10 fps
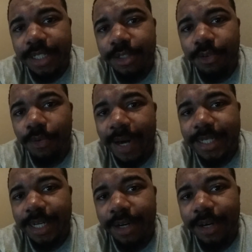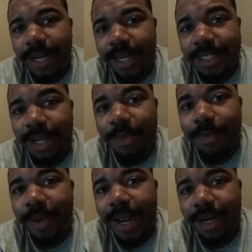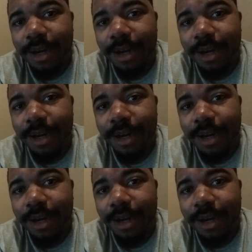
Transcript: it's great to hear that he's coming back.